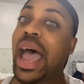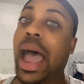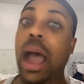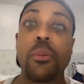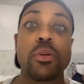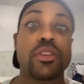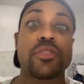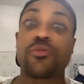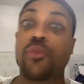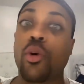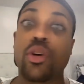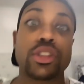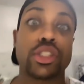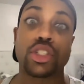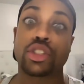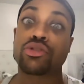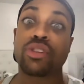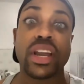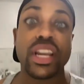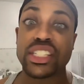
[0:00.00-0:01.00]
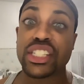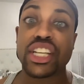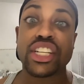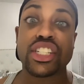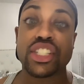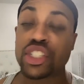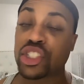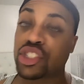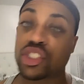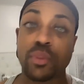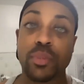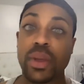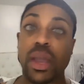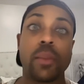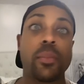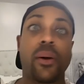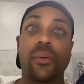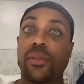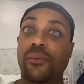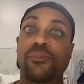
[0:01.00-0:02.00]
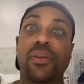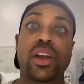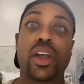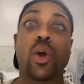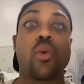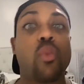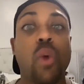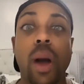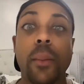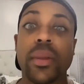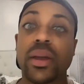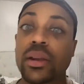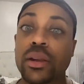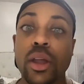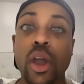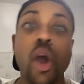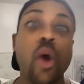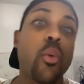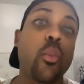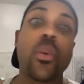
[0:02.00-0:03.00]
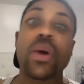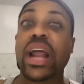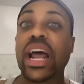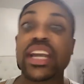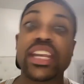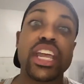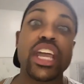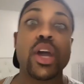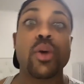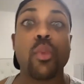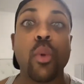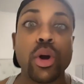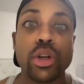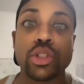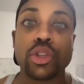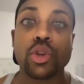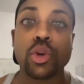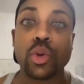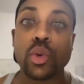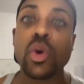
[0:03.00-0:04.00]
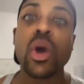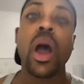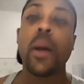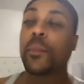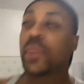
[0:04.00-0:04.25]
I was forced to transition to be a motherfucking woman when I didn't want to,